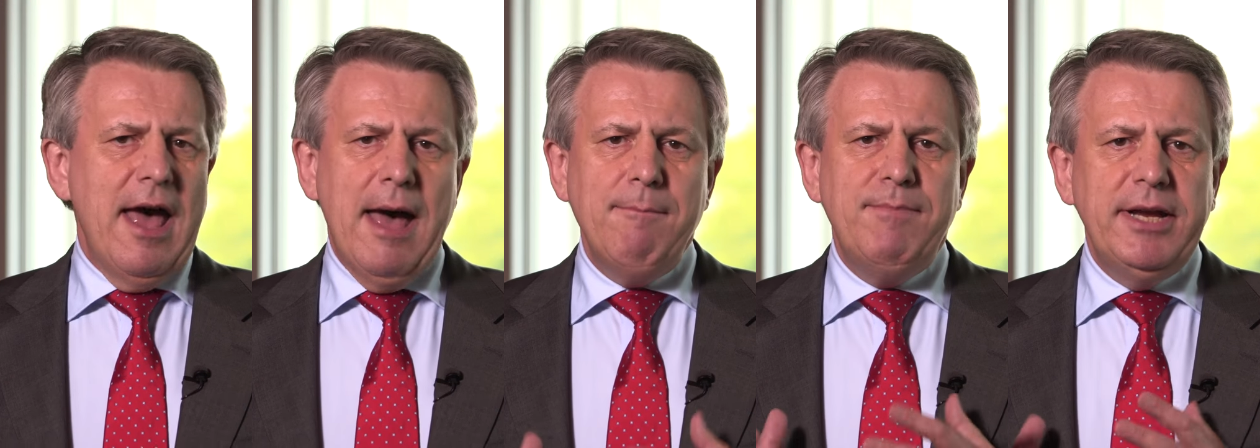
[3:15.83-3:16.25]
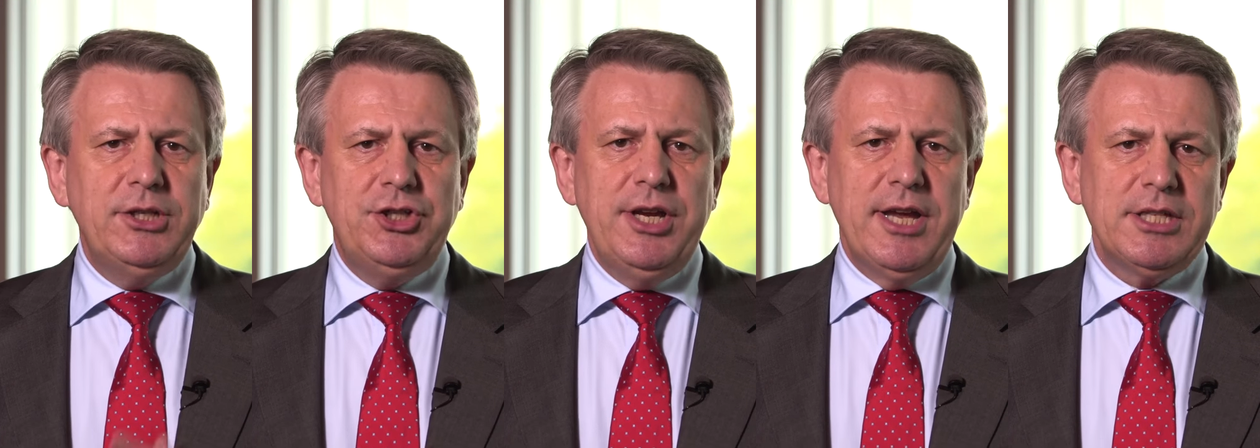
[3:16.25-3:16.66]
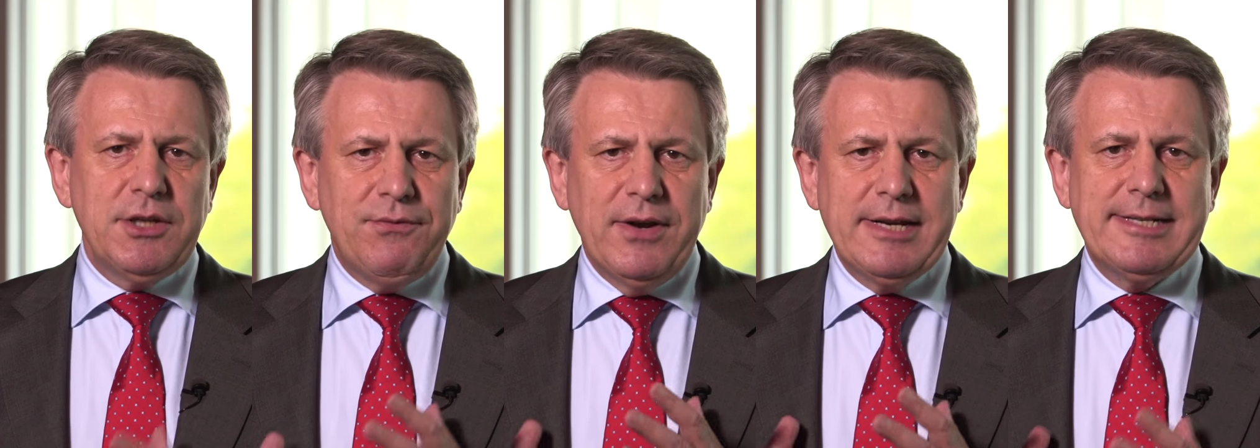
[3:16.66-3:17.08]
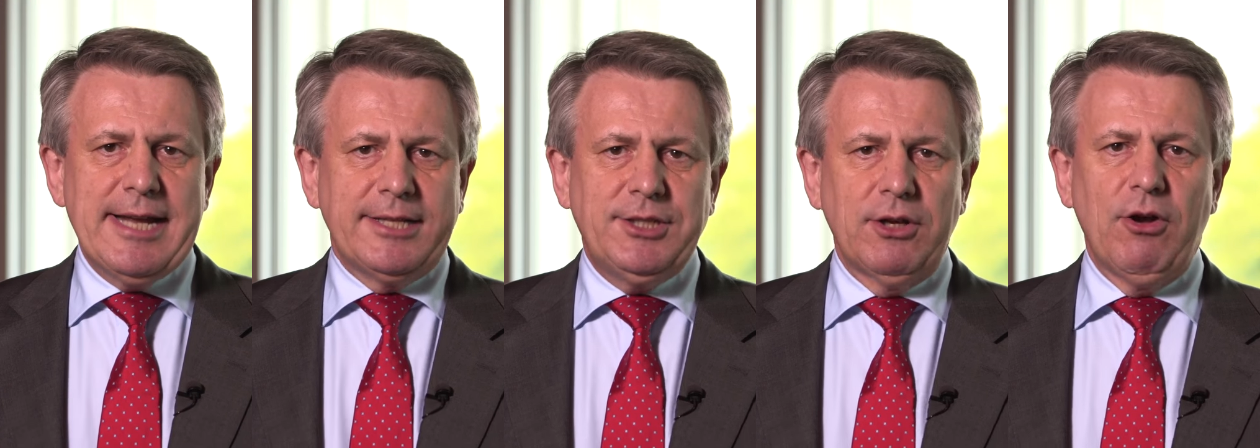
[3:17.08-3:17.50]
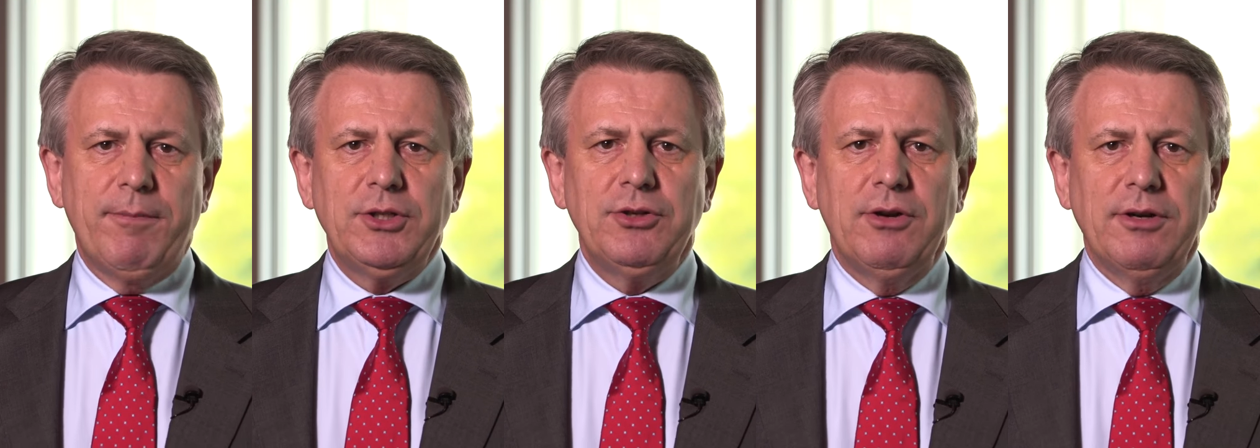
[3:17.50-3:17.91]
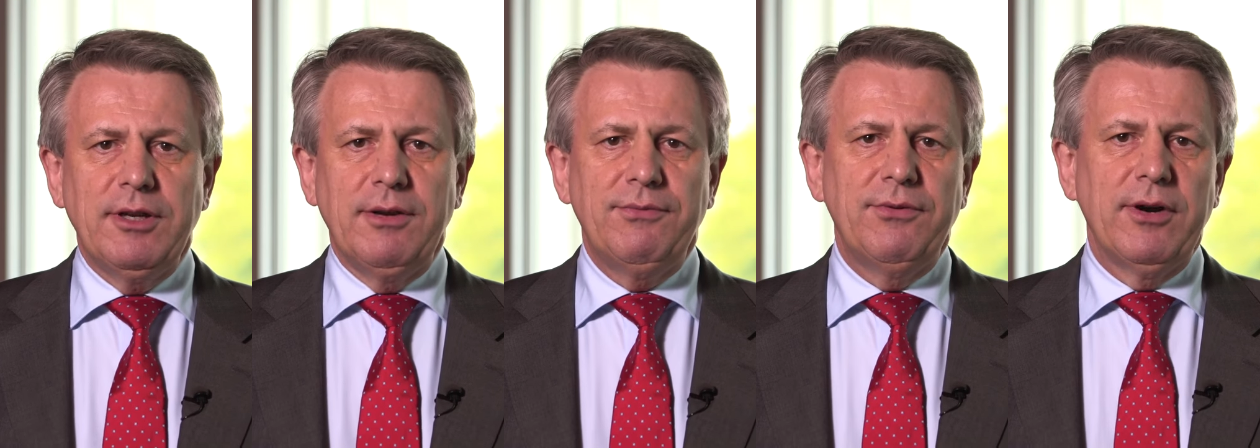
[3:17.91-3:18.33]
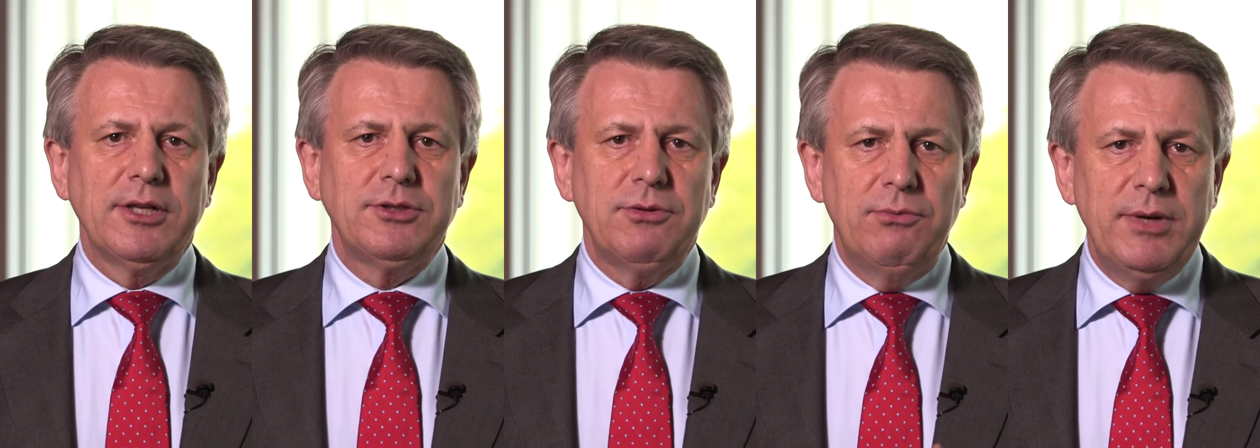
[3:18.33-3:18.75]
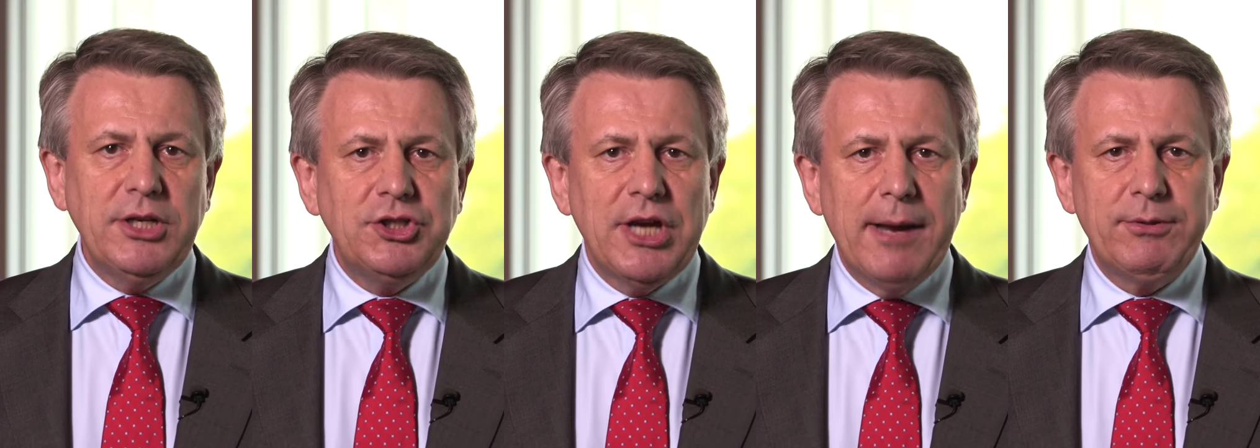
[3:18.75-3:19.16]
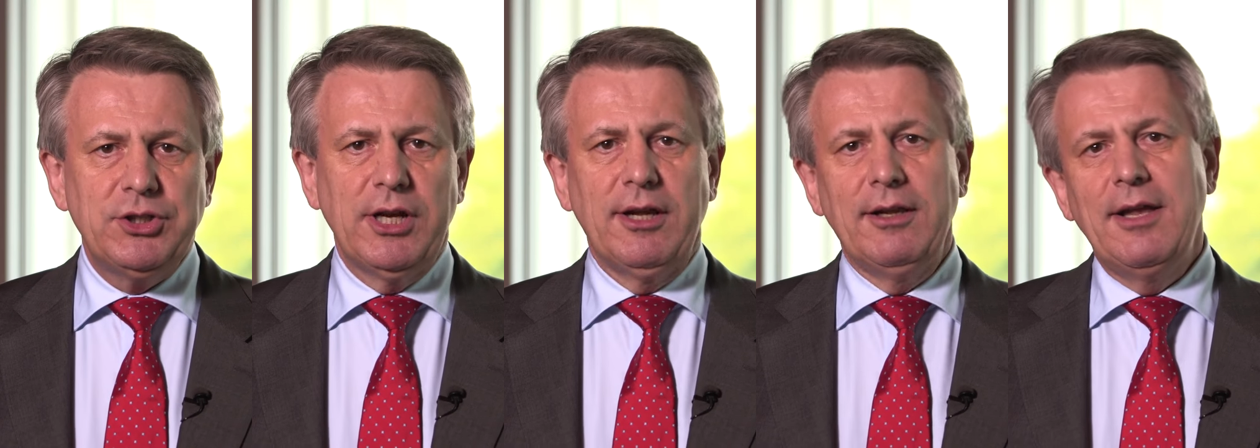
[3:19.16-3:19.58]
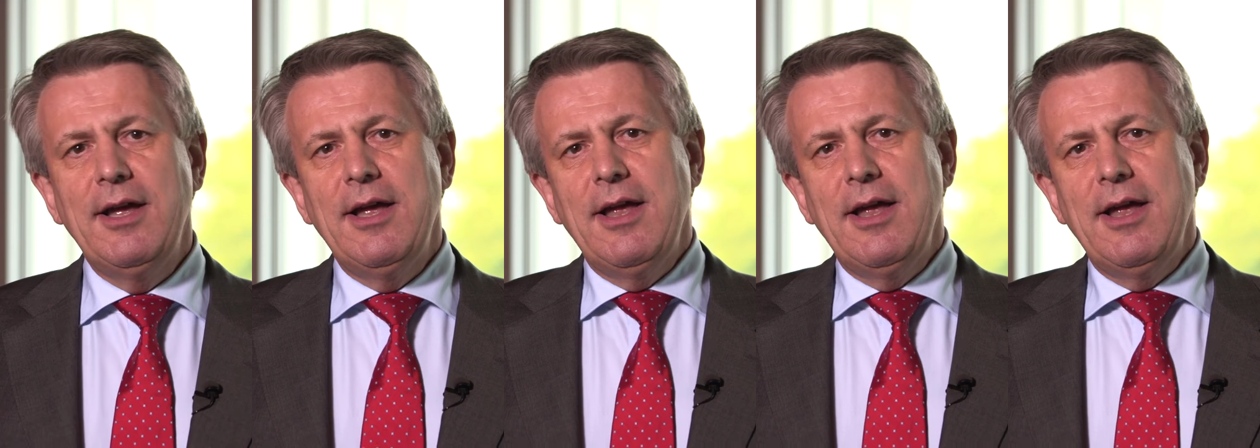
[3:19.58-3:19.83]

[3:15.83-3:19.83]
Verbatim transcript: And BG is a fantastic opportunity for us to reshape Shell